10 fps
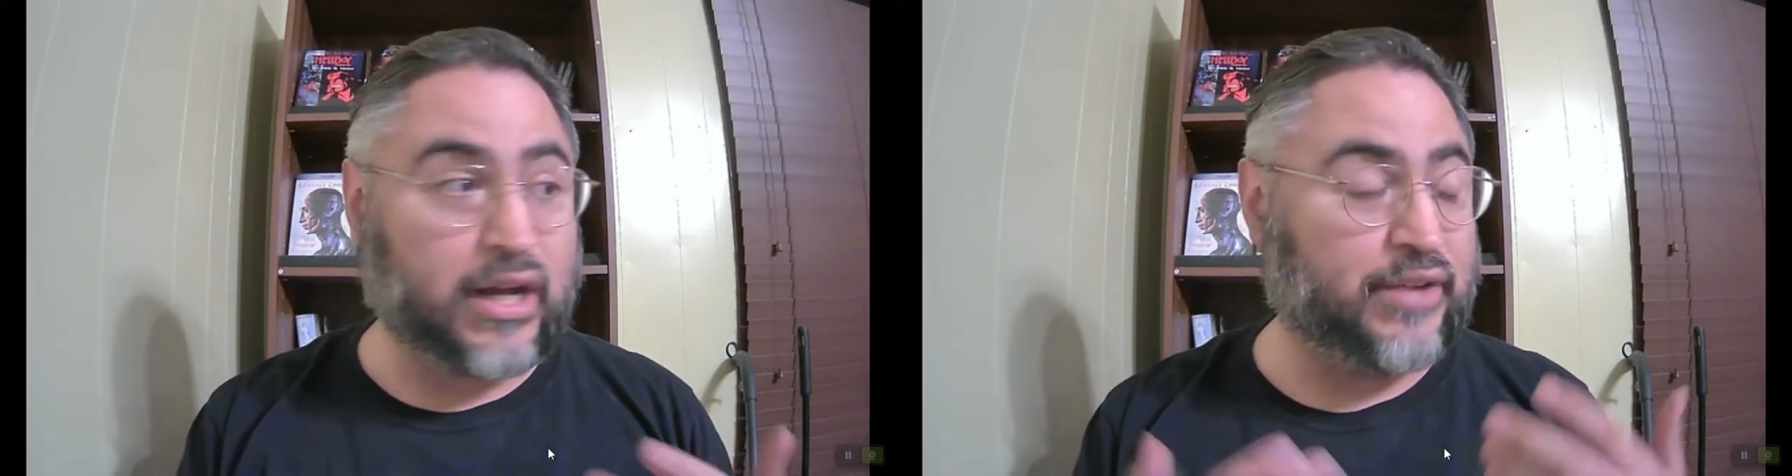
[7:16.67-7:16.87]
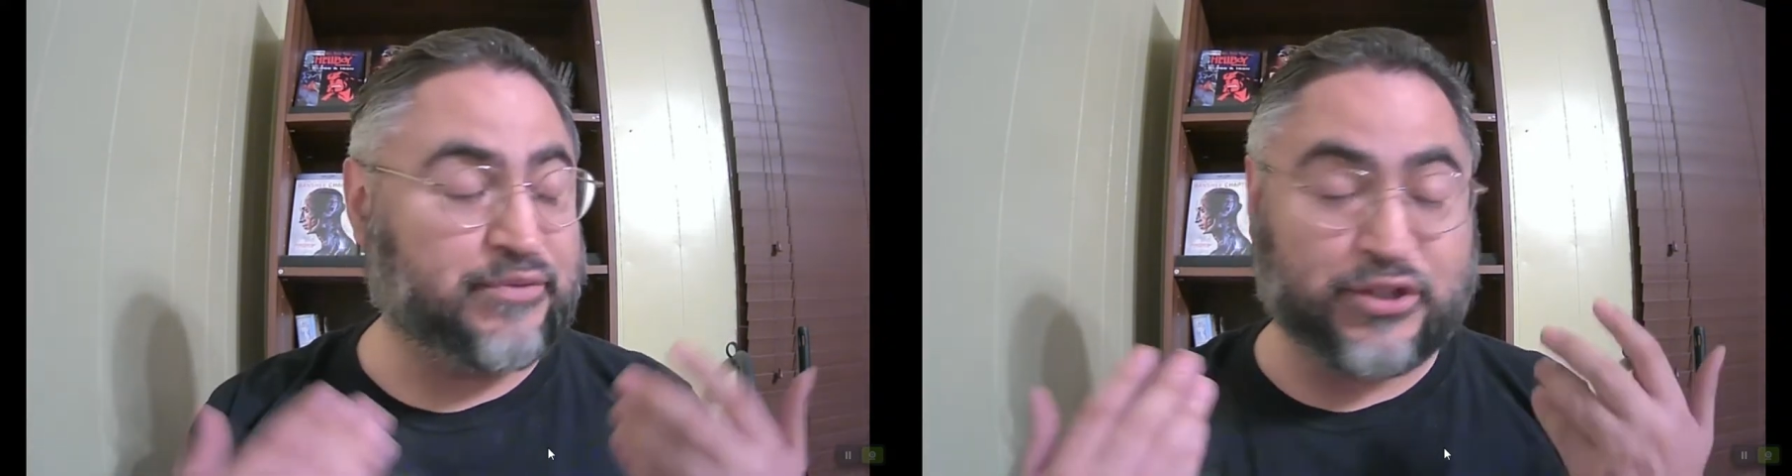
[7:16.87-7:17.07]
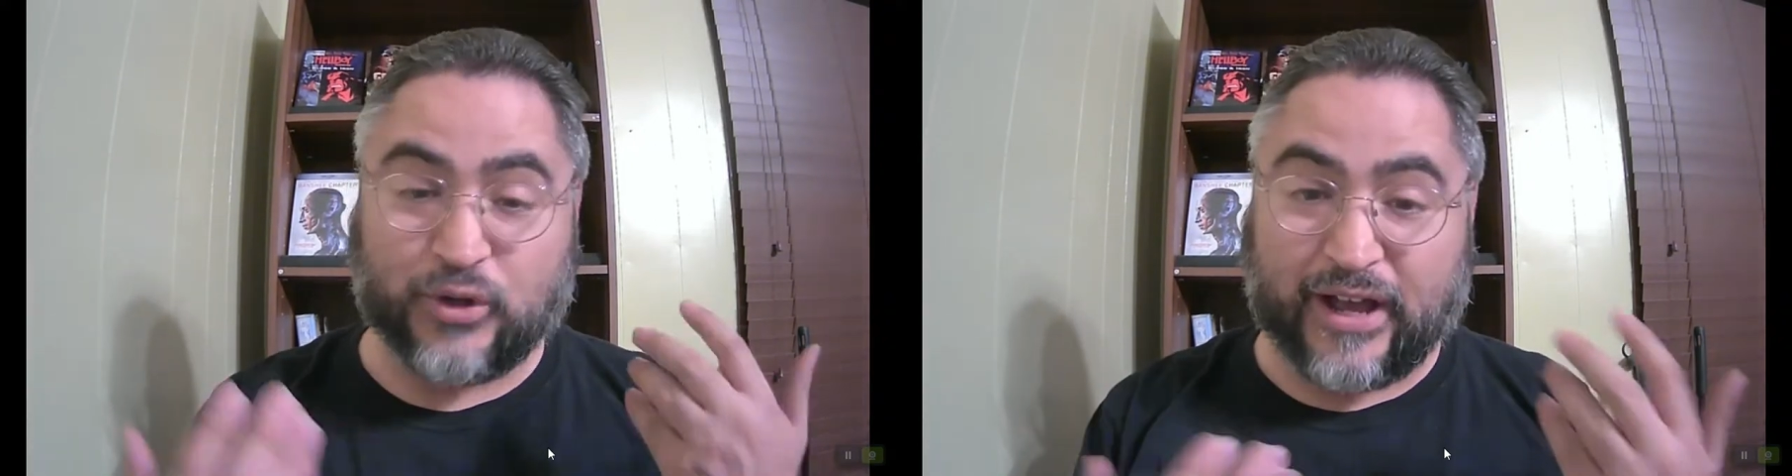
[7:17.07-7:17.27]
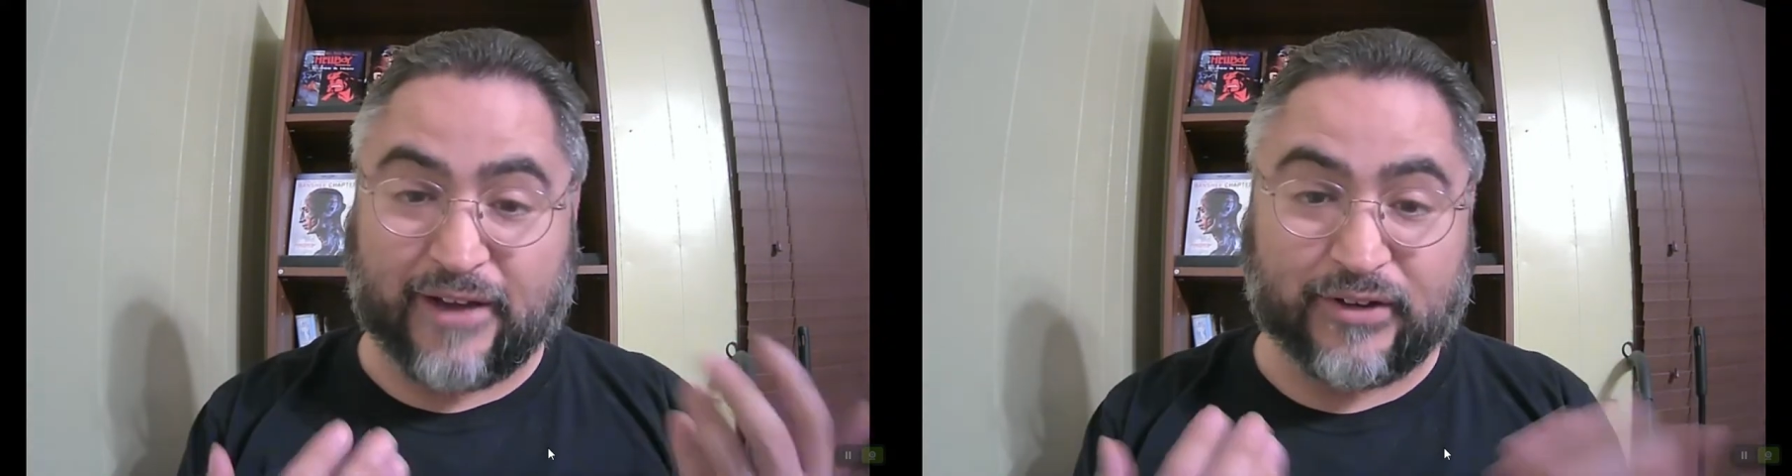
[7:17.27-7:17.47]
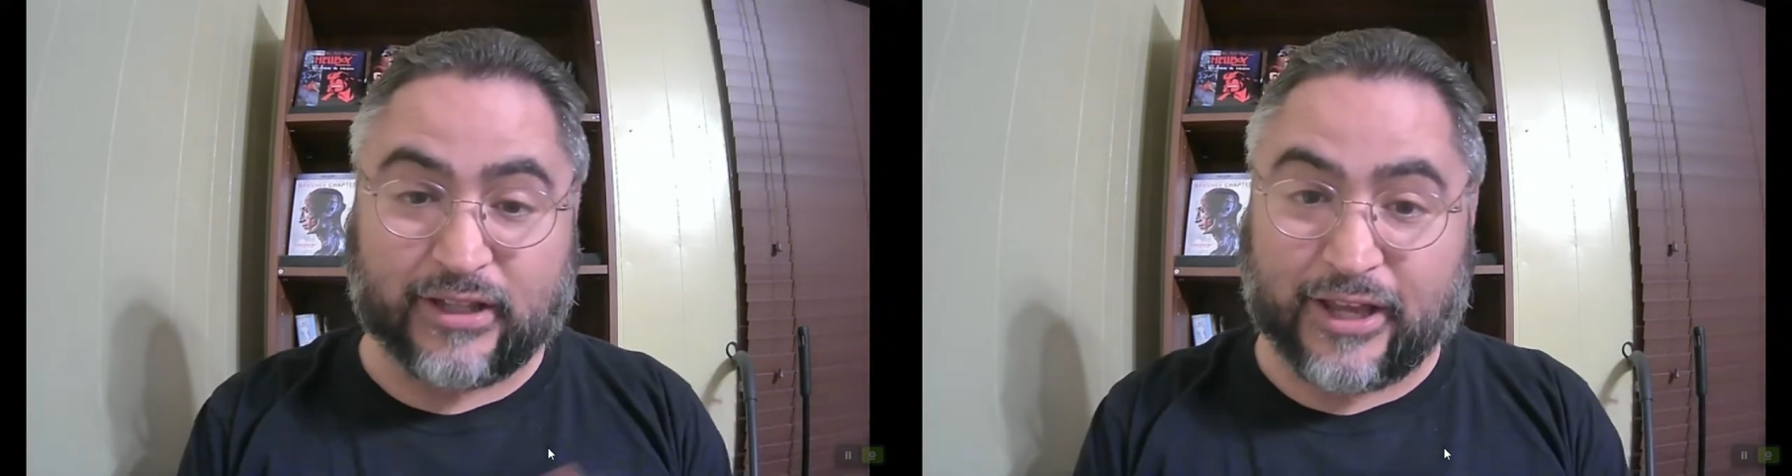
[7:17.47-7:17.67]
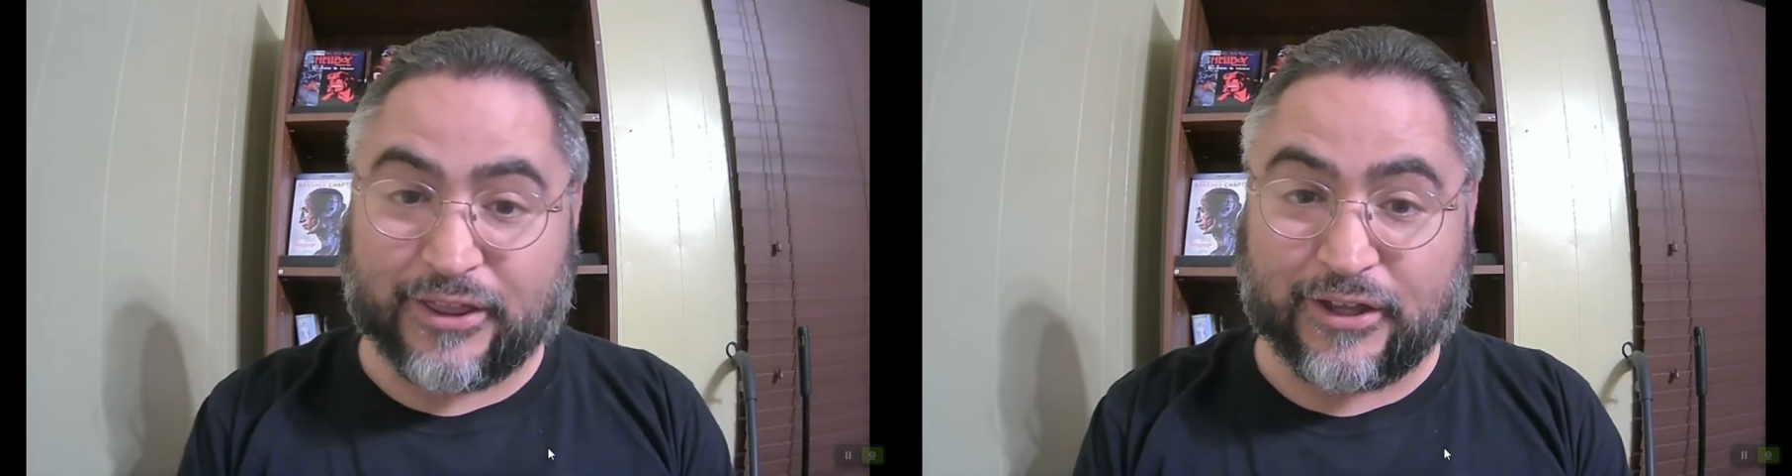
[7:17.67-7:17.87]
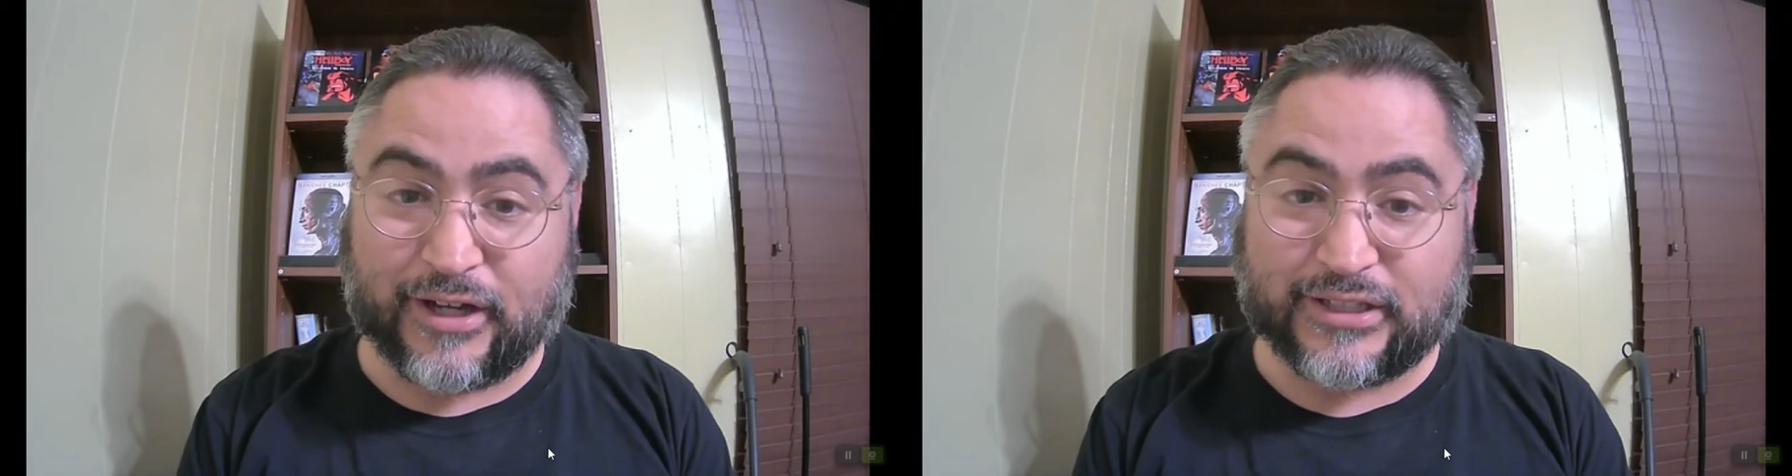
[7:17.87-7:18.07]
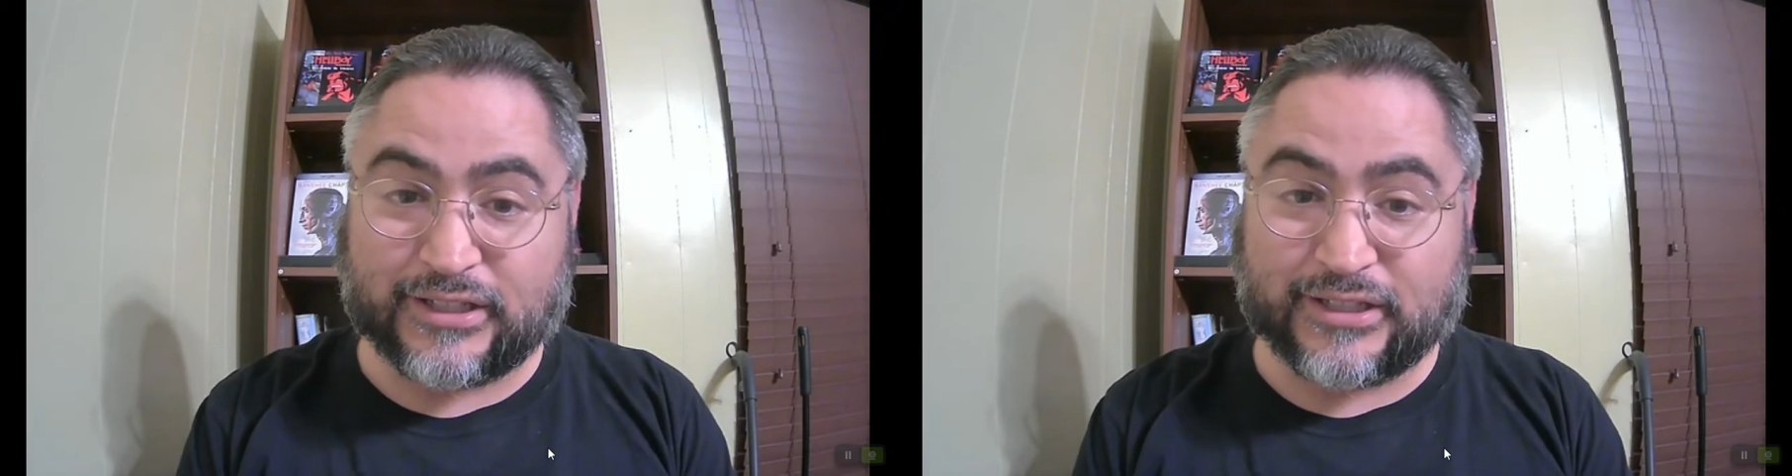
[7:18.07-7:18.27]
Did you have any like
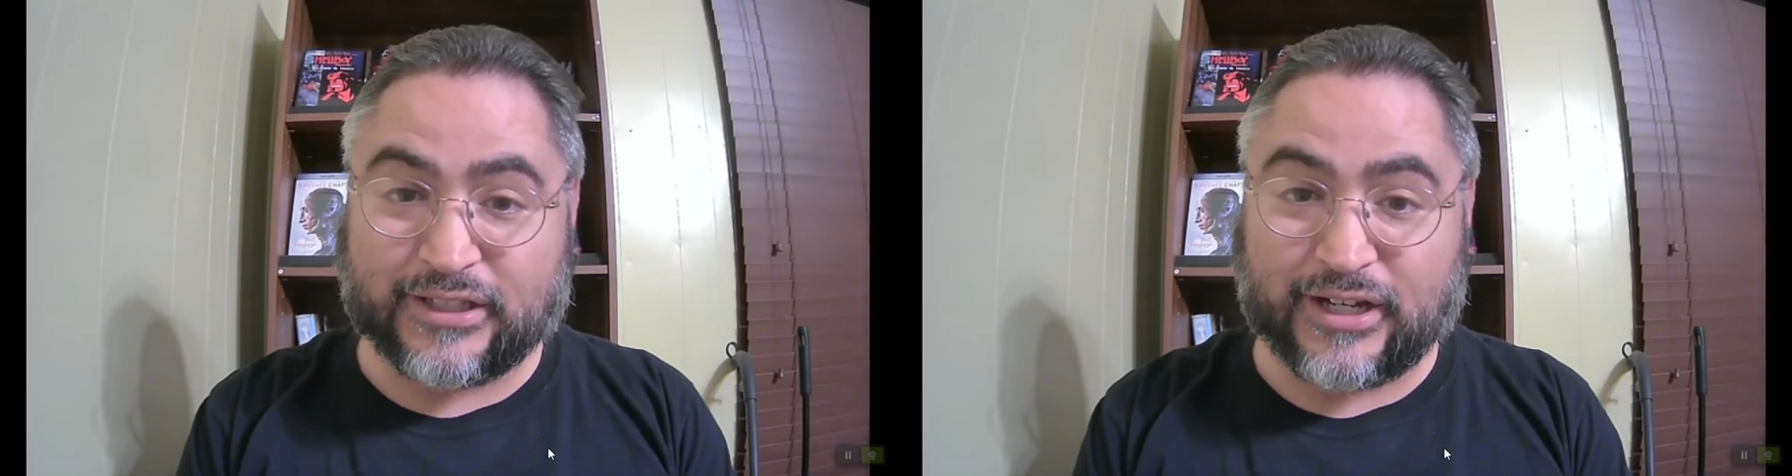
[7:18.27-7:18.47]
thoughts